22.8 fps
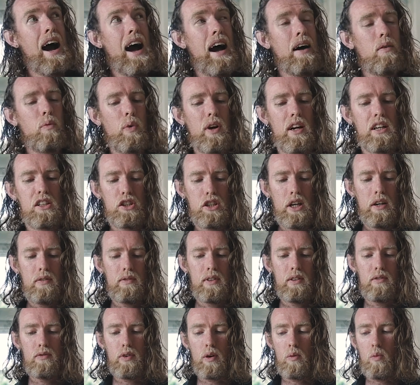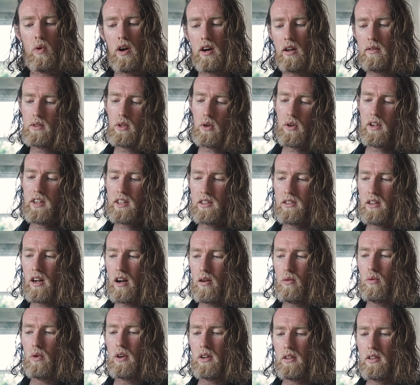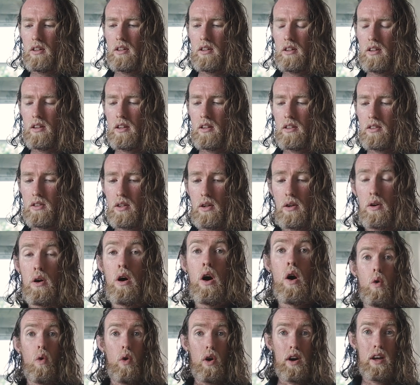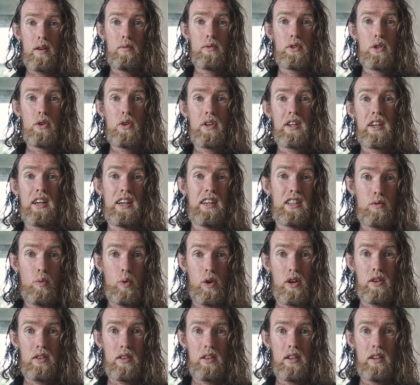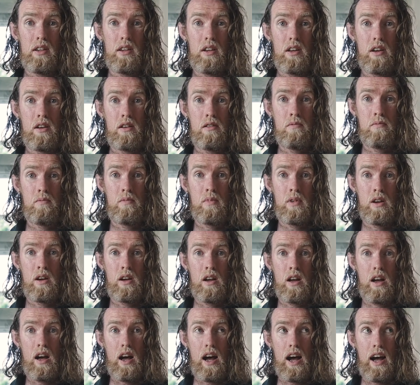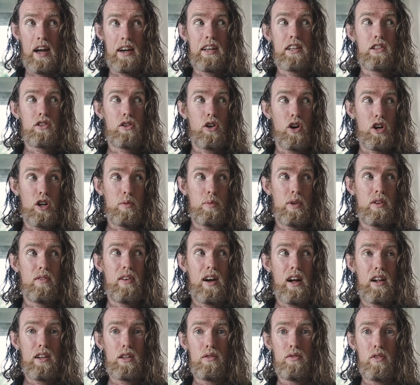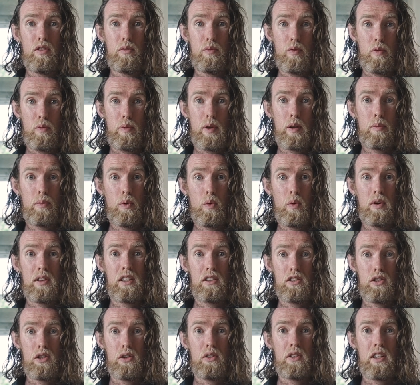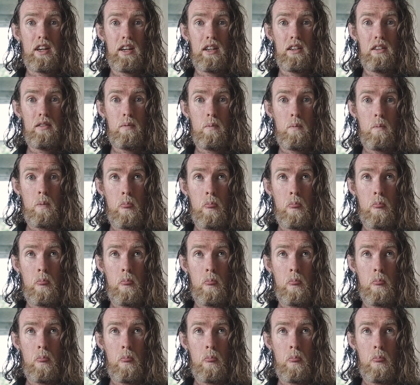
And when I shifted from what I'm doing is not worth it to what I'm doing is worth it, and it's going to be valuable for people when they tune in,